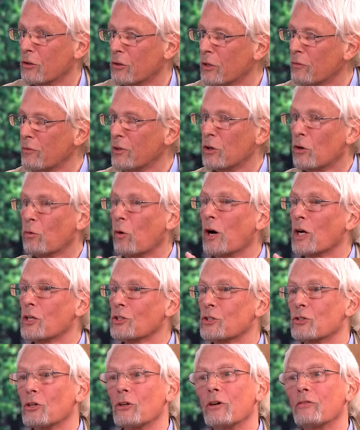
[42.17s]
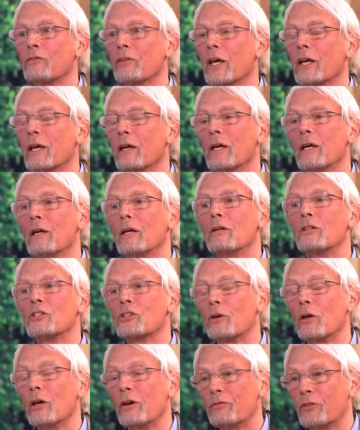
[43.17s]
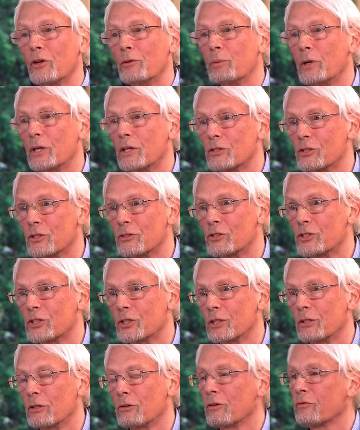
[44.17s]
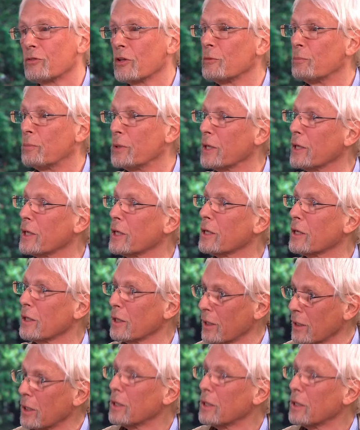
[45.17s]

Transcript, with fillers: You're never quite sure if, they, if they're being sincere, if they're being